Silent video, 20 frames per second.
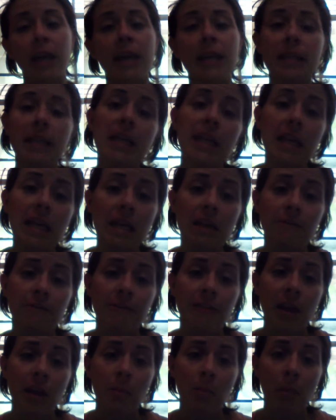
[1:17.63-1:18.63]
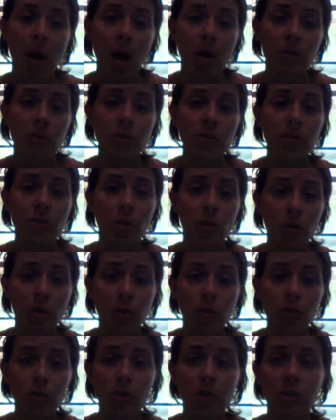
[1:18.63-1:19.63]
and key fit model, so
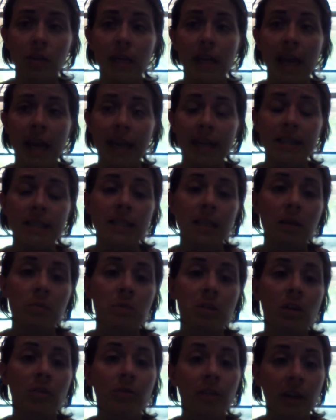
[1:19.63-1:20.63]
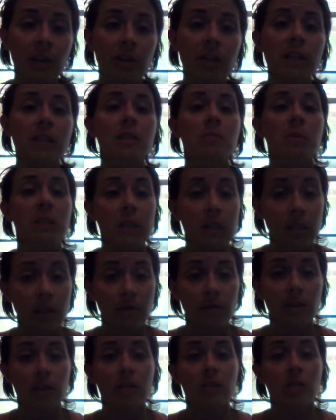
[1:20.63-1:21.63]
usually enzymes are very
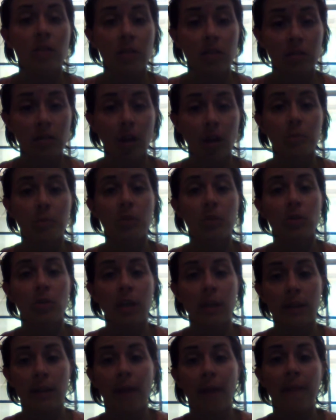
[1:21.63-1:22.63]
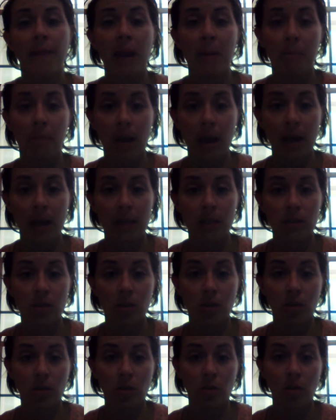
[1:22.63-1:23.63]
specific to the substrate that they bind
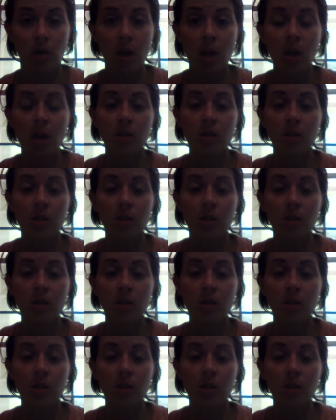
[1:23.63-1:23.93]
to.